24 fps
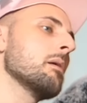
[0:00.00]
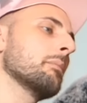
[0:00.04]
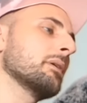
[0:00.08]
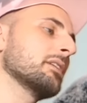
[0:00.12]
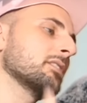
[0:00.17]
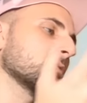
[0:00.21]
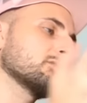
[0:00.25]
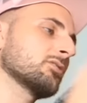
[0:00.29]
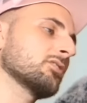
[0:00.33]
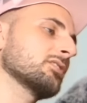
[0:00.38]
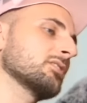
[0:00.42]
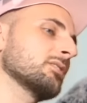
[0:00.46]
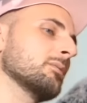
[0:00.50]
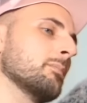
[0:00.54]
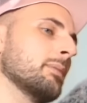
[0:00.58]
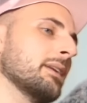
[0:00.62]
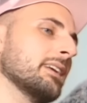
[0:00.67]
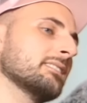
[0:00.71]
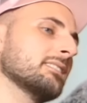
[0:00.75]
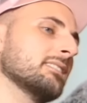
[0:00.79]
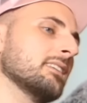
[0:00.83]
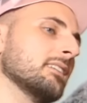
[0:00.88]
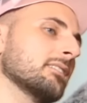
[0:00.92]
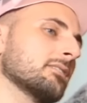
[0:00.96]
But also as a
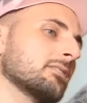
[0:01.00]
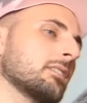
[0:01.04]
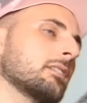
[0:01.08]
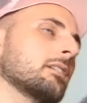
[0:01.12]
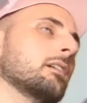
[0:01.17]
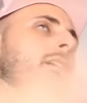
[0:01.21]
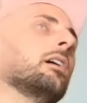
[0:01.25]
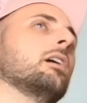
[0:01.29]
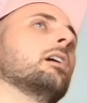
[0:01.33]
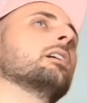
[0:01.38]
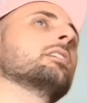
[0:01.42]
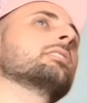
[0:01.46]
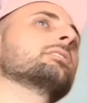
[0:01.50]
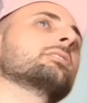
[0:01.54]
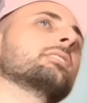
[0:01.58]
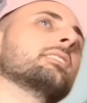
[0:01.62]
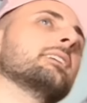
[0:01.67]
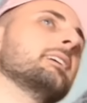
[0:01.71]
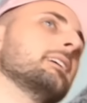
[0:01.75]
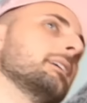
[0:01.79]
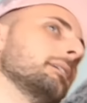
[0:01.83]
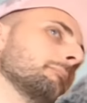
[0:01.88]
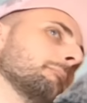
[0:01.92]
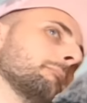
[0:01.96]
blessing, it's like, oh,
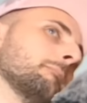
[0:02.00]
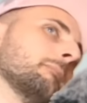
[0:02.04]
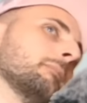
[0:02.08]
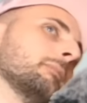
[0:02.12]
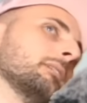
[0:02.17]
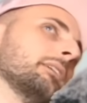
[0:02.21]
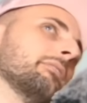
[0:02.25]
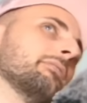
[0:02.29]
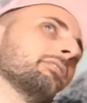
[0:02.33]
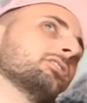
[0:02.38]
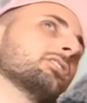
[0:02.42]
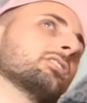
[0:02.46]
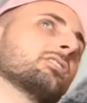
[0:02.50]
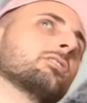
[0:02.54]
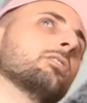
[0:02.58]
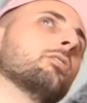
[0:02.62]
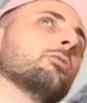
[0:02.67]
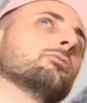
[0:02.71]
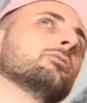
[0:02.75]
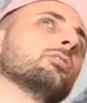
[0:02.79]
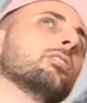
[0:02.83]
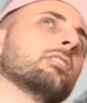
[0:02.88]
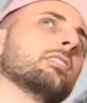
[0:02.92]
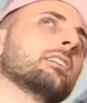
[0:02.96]
see, if you just
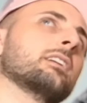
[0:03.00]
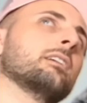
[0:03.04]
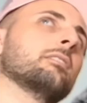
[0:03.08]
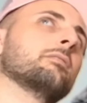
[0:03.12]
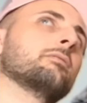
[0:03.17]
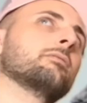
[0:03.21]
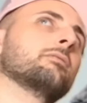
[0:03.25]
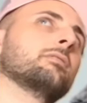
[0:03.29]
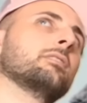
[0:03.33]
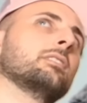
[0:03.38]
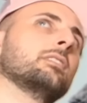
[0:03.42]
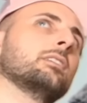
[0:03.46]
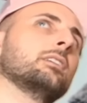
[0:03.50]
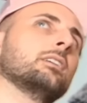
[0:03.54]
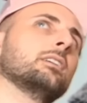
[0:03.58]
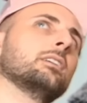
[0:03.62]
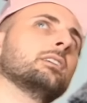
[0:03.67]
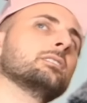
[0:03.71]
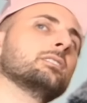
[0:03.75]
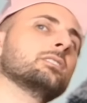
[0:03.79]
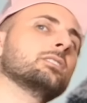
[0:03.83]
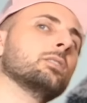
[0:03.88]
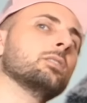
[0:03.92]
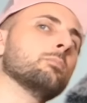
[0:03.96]
hold long enough,
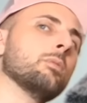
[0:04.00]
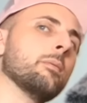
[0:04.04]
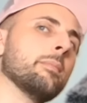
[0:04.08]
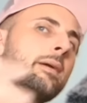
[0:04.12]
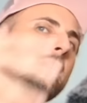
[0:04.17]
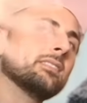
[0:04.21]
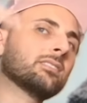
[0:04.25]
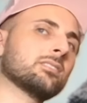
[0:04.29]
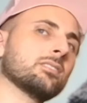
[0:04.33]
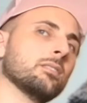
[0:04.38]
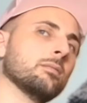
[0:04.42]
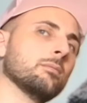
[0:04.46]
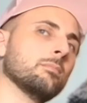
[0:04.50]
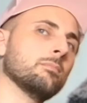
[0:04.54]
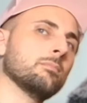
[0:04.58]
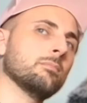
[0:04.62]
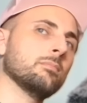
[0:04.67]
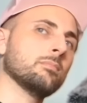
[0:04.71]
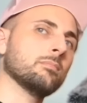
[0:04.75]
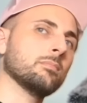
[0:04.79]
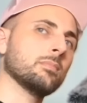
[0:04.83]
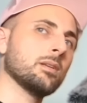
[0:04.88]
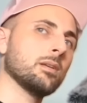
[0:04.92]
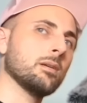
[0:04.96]
the
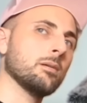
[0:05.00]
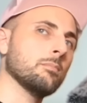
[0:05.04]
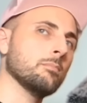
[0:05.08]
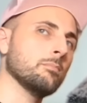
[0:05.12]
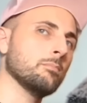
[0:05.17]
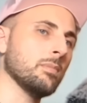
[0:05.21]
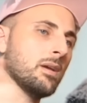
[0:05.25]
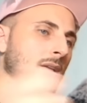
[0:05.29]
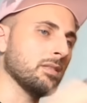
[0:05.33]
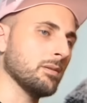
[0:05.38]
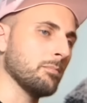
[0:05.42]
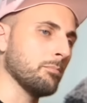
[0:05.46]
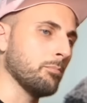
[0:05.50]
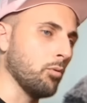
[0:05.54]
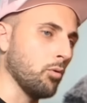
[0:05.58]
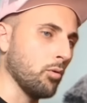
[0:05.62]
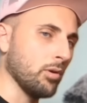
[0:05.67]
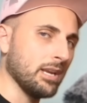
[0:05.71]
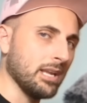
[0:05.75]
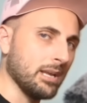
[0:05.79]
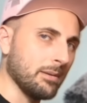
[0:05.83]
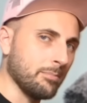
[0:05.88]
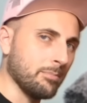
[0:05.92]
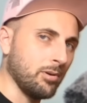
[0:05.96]
momentum and the
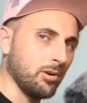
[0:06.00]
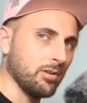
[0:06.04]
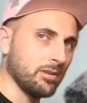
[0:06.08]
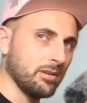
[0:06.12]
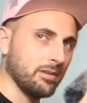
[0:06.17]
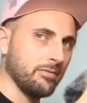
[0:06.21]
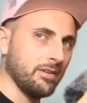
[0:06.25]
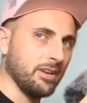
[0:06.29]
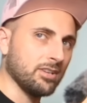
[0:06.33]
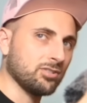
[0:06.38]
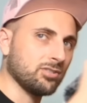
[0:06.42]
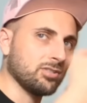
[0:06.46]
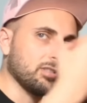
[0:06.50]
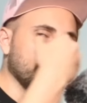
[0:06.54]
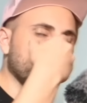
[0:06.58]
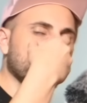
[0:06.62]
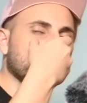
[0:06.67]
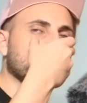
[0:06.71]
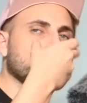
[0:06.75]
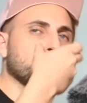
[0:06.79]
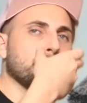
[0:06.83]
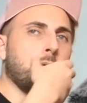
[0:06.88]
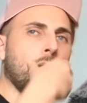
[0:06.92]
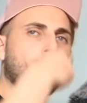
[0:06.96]
boiling pot eventually
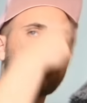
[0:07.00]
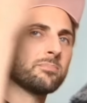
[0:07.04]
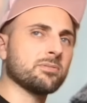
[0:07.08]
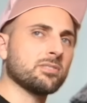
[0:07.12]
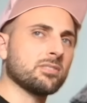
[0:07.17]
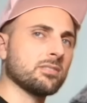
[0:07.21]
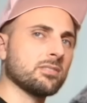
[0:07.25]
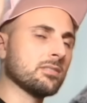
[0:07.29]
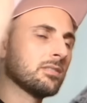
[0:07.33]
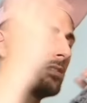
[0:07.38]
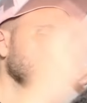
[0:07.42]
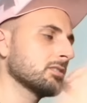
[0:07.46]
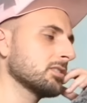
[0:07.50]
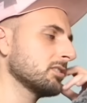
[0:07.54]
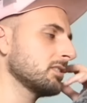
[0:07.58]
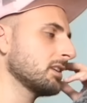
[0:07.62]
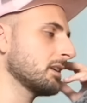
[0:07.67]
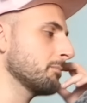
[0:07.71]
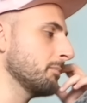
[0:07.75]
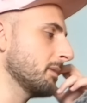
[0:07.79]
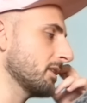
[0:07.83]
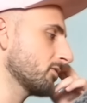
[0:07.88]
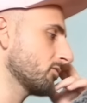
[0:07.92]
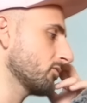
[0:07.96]
just pops. Just
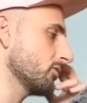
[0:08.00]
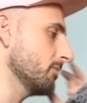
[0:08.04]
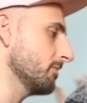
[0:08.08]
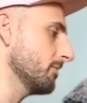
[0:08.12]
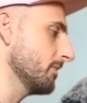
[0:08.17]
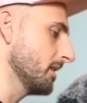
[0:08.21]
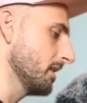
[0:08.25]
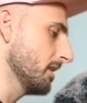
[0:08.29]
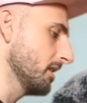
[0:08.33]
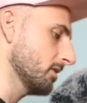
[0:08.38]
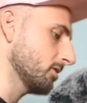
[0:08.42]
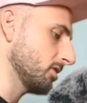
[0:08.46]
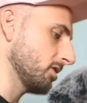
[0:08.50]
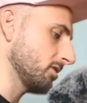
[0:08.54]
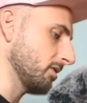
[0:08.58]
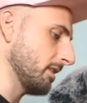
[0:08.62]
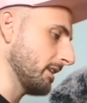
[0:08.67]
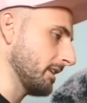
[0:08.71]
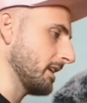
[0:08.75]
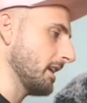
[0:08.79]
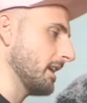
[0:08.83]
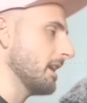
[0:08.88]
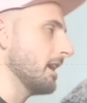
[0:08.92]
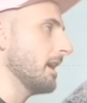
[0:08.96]
like mushroom, just
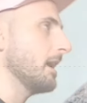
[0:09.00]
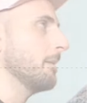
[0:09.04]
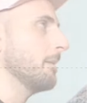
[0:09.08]
like a